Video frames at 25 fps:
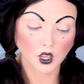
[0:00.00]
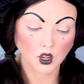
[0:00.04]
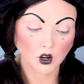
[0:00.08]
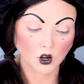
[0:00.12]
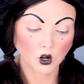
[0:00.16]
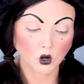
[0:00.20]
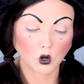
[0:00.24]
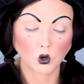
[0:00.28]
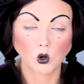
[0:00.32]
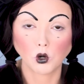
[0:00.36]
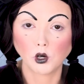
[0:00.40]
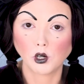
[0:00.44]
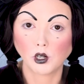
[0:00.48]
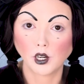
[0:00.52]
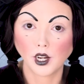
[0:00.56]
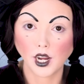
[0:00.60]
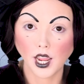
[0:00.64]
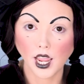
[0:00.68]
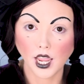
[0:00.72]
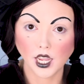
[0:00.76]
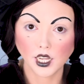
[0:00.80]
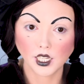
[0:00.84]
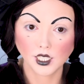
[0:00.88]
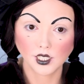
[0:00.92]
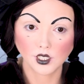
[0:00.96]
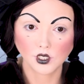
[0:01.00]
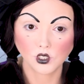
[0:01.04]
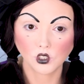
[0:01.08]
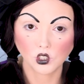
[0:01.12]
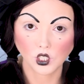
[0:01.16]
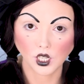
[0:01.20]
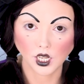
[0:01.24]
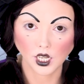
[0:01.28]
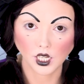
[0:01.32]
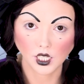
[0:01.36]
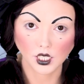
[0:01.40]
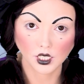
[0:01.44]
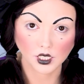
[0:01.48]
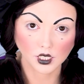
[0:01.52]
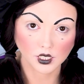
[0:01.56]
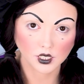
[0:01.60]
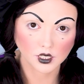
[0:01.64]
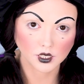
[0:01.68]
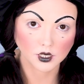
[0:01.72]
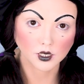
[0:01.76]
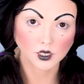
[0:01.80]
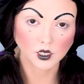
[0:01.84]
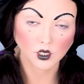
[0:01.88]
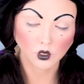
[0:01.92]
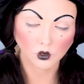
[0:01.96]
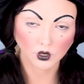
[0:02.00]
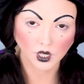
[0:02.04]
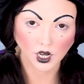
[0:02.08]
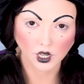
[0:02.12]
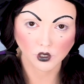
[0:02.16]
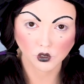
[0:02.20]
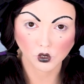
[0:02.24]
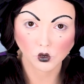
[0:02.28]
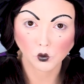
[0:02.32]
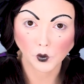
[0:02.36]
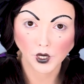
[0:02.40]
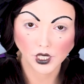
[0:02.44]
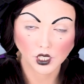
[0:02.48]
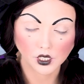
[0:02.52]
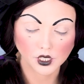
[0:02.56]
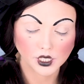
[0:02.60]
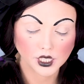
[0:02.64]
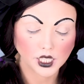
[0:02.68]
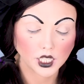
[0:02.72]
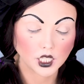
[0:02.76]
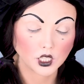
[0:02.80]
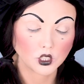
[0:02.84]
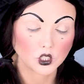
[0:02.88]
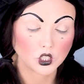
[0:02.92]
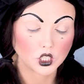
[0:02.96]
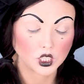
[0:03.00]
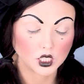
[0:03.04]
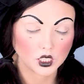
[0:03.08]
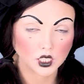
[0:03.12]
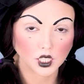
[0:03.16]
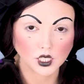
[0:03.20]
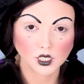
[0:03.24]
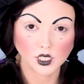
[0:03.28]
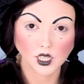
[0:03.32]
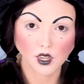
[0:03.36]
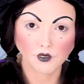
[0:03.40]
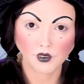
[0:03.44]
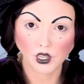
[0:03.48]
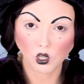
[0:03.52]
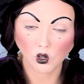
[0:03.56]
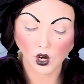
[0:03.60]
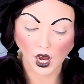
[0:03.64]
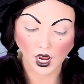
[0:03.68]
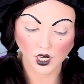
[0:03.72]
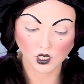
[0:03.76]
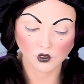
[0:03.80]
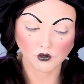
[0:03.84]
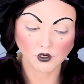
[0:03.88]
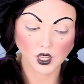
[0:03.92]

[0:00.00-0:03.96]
her age and, you know, natural wear and tear, she does have a cracked